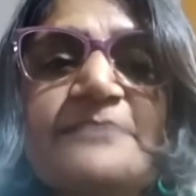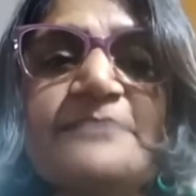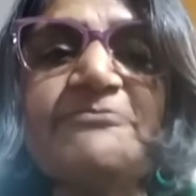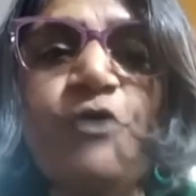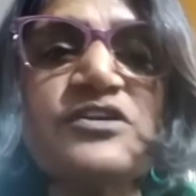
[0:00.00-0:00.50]

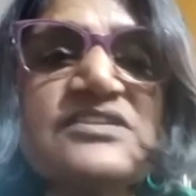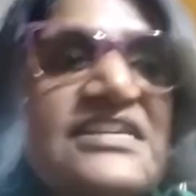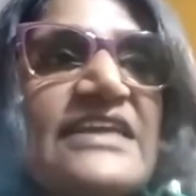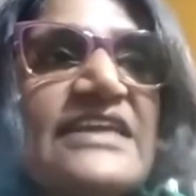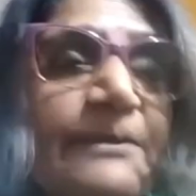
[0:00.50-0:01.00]
some forest
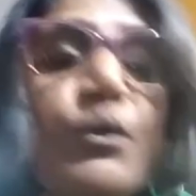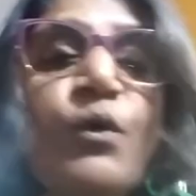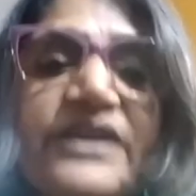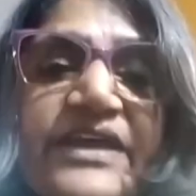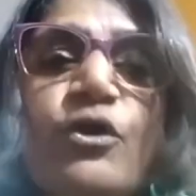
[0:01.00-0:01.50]
and keep
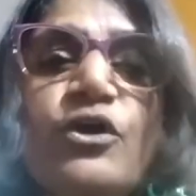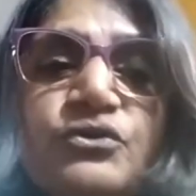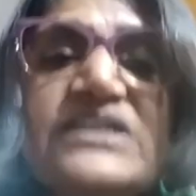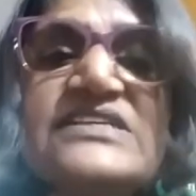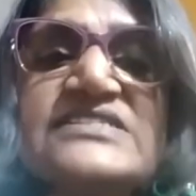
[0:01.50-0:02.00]
holding on to
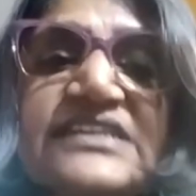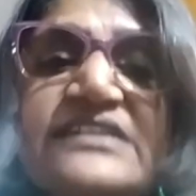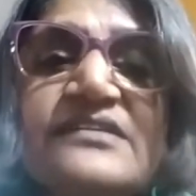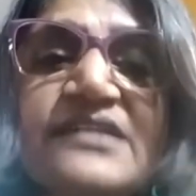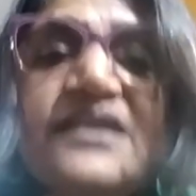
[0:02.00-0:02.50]
these little